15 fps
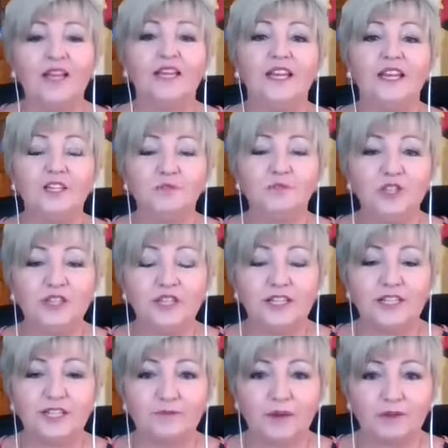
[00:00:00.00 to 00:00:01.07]
Here's what you can
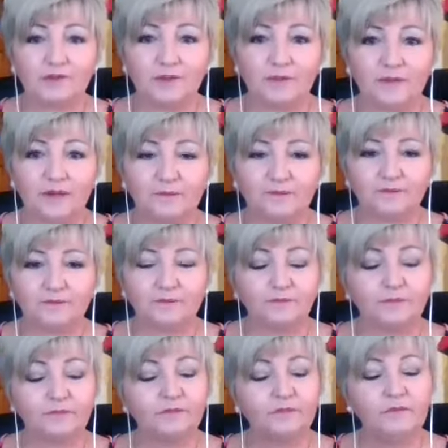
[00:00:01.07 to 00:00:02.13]
expect from me.
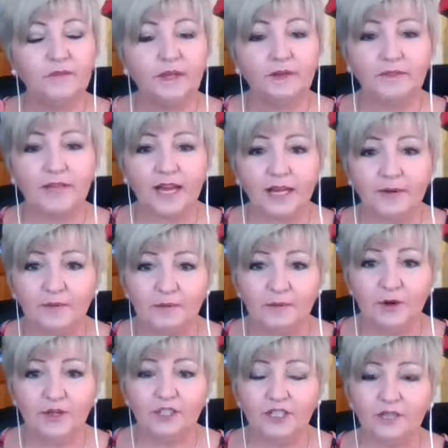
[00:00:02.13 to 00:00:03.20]
I'm going to be
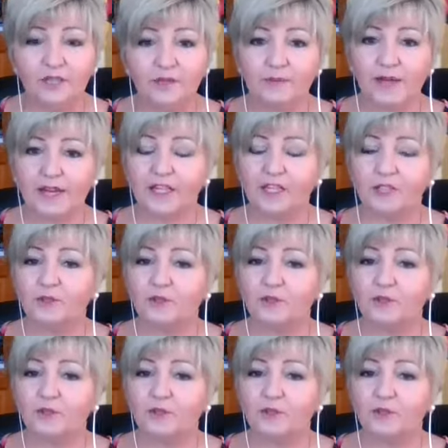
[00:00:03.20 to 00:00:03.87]
posting on the page